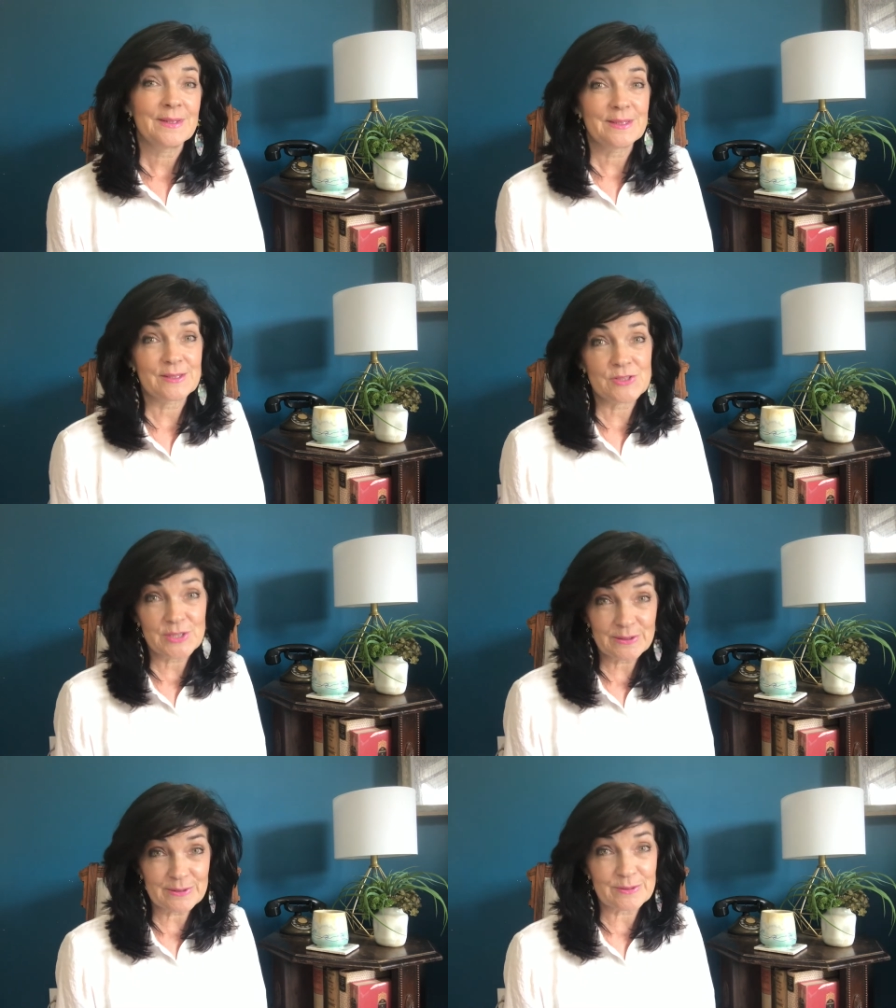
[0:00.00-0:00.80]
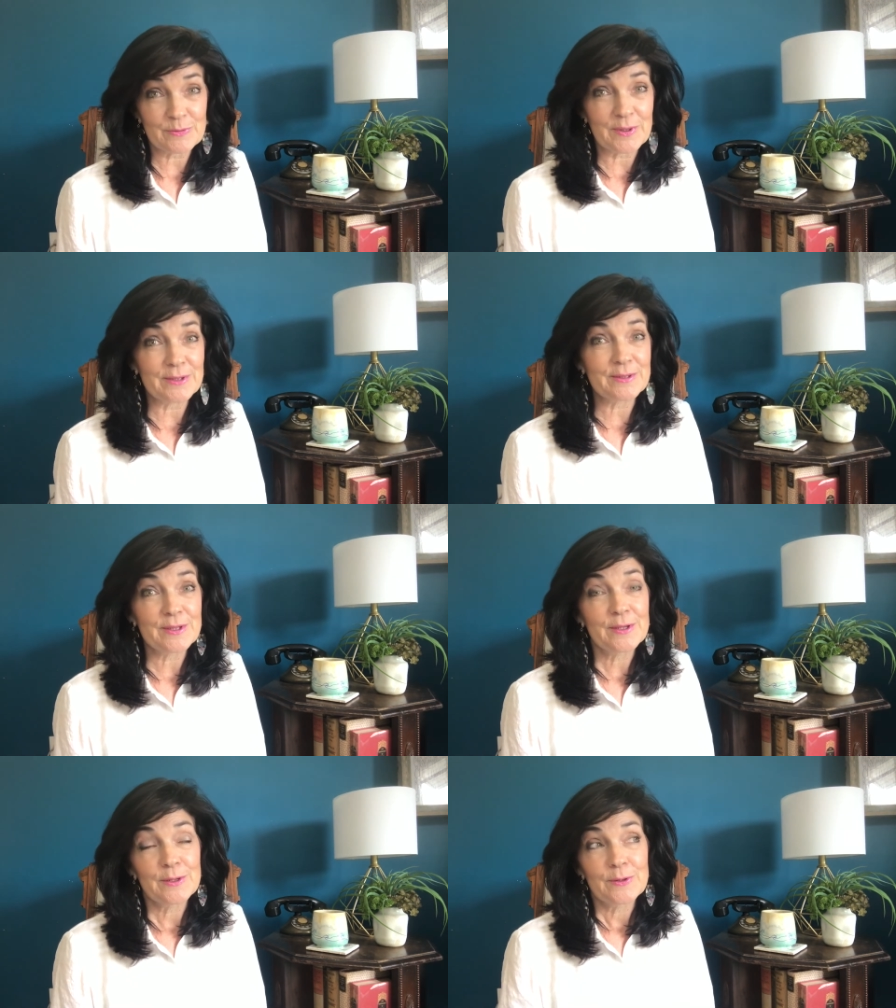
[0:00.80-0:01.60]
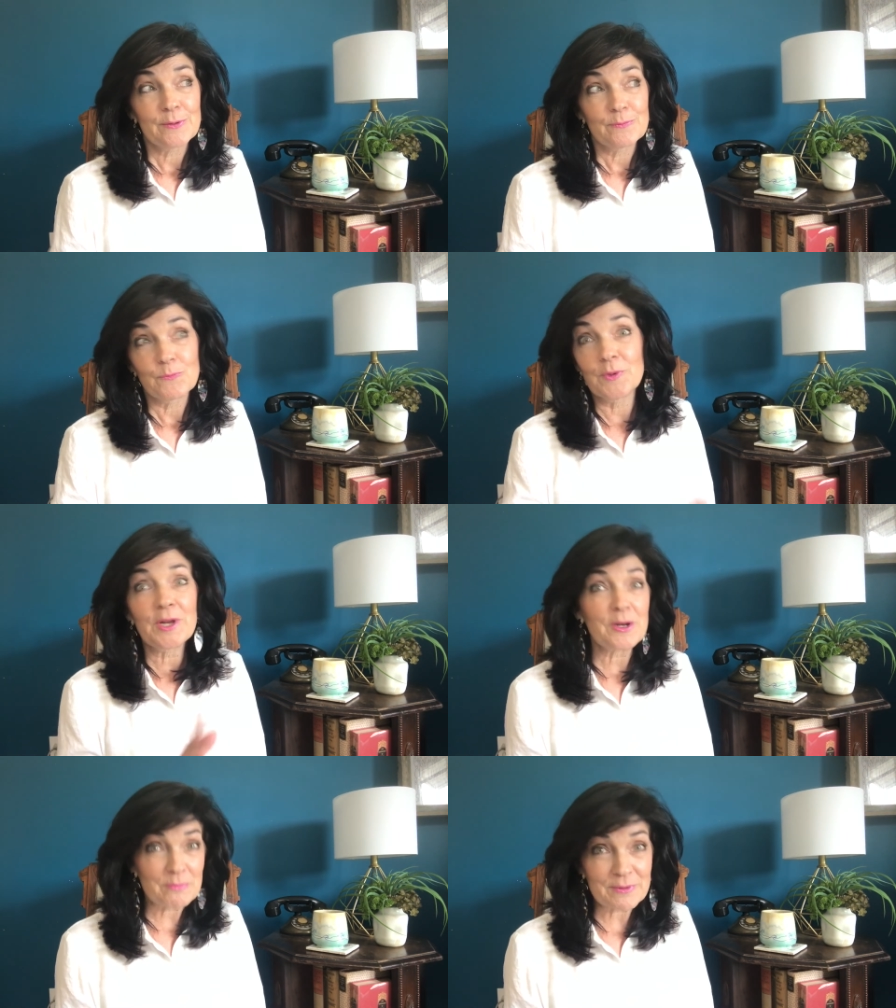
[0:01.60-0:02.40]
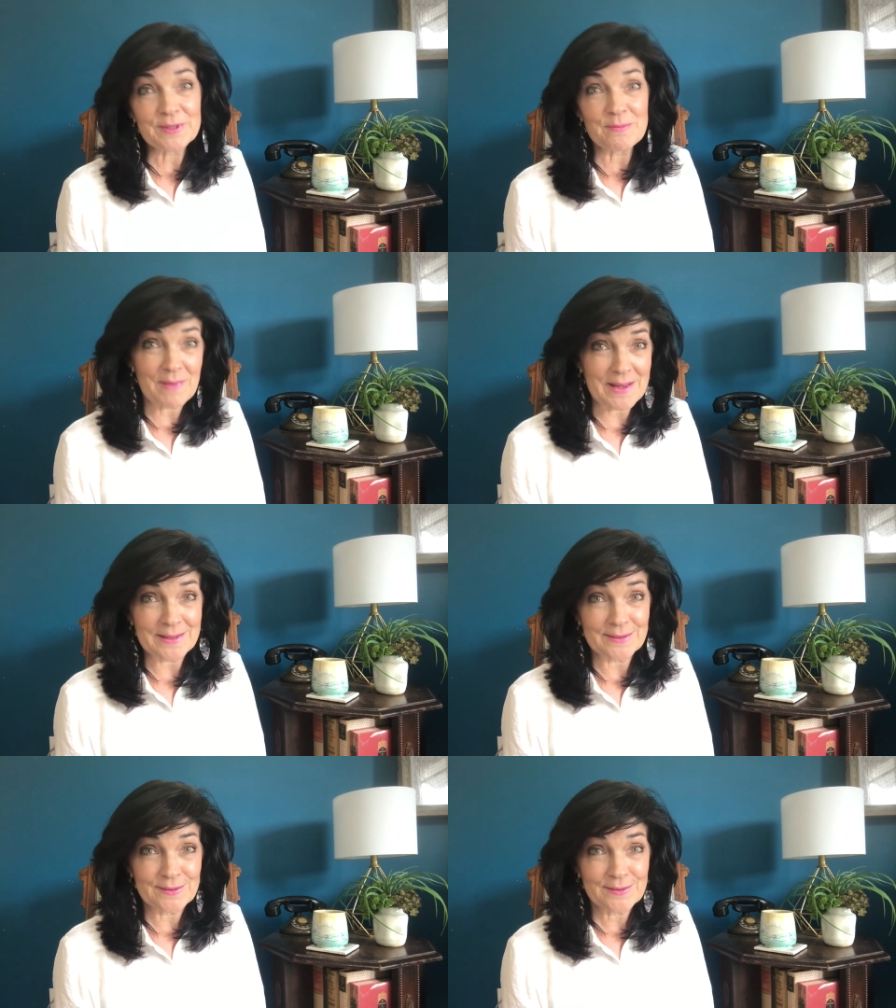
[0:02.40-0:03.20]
Now, Jesus was one hundred percent man.